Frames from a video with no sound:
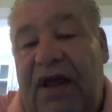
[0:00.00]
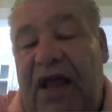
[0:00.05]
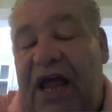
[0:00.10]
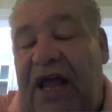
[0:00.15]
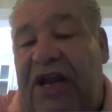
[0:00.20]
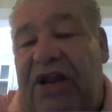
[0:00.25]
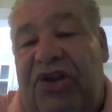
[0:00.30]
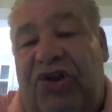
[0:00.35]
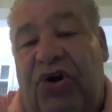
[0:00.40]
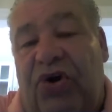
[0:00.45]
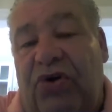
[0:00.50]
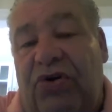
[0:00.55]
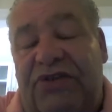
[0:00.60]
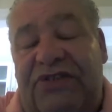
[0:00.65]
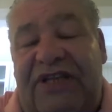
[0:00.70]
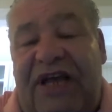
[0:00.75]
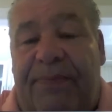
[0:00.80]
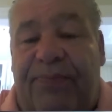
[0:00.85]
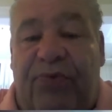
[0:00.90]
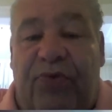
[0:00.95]
An eternal
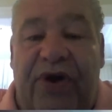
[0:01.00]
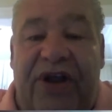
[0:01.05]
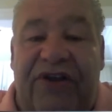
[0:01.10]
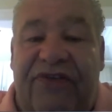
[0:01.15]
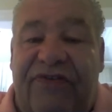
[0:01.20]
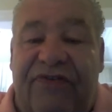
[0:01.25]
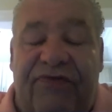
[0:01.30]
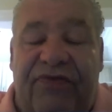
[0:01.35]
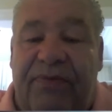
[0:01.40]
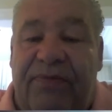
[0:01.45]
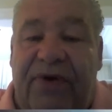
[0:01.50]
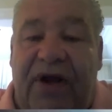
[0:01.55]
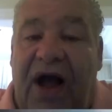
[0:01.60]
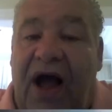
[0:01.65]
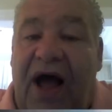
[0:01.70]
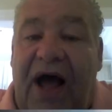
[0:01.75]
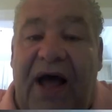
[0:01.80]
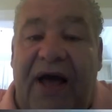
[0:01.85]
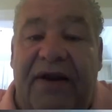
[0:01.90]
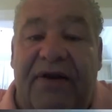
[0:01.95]
separation from
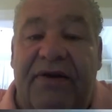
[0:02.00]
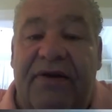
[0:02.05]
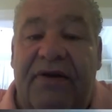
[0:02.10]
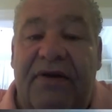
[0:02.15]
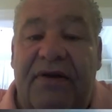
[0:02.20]
God,